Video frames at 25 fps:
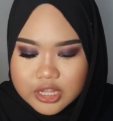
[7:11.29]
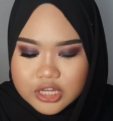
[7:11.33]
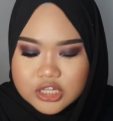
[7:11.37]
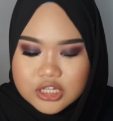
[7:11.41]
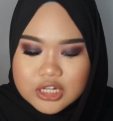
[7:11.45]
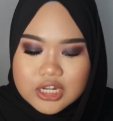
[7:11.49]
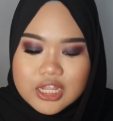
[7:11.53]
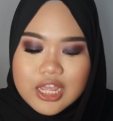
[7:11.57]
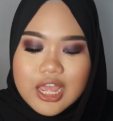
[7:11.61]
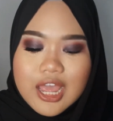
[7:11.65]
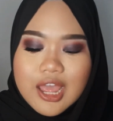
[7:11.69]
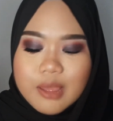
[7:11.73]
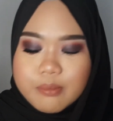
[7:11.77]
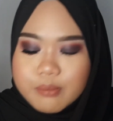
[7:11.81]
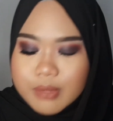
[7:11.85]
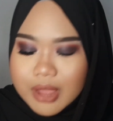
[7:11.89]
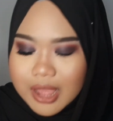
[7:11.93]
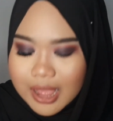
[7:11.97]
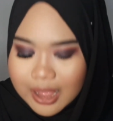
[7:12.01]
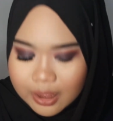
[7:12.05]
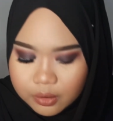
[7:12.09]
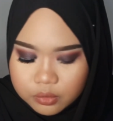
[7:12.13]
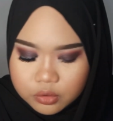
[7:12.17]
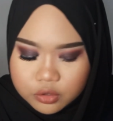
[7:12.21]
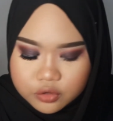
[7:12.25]
Actually, I'm
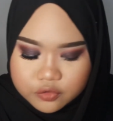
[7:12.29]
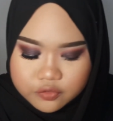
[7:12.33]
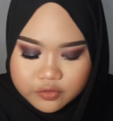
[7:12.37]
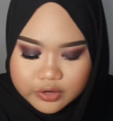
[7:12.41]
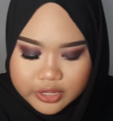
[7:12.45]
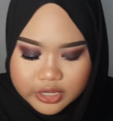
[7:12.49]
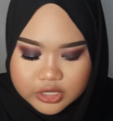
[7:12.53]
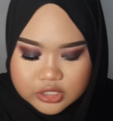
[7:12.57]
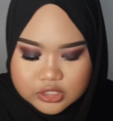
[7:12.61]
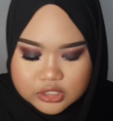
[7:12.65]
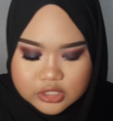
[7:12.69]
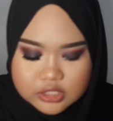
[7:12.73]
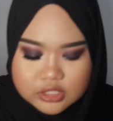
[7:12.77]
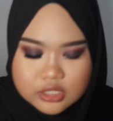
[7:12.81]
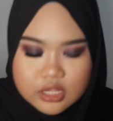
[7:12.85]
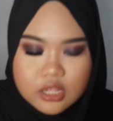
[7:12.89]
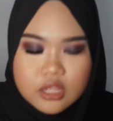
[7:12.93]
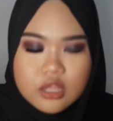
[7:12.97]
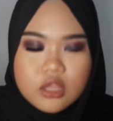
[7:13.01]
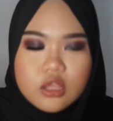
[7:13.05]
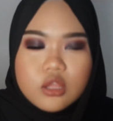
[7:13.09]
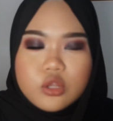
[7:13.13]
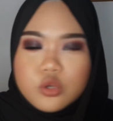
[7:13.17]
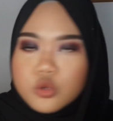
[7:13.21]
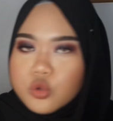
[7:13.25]
out of lashes.
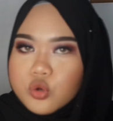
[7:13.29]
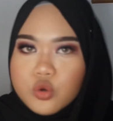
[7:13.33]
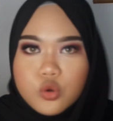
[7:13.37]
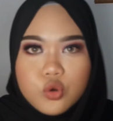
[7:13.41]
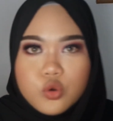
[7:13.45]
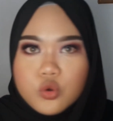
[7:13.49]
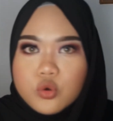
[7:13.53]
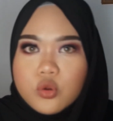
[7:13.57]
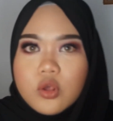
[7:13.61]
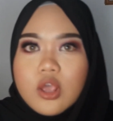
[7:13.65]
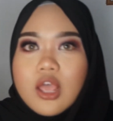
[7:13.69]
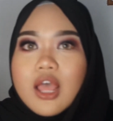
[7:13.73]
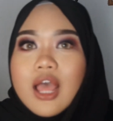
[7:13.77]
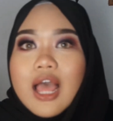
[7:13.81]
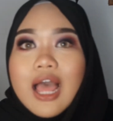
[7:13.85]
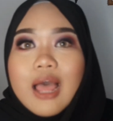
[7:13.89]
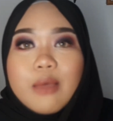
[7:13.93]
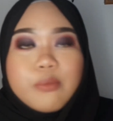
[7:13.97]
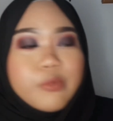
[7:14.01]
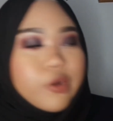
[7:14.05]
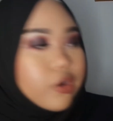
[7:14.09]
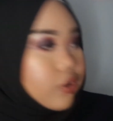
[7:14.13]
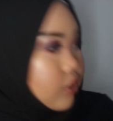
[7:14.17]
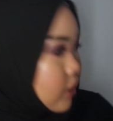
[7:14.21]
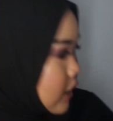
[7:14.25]
No,
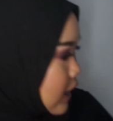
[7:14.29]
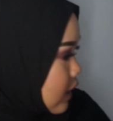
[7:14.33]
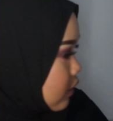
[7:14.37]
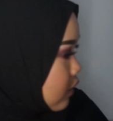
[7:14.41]
I'm not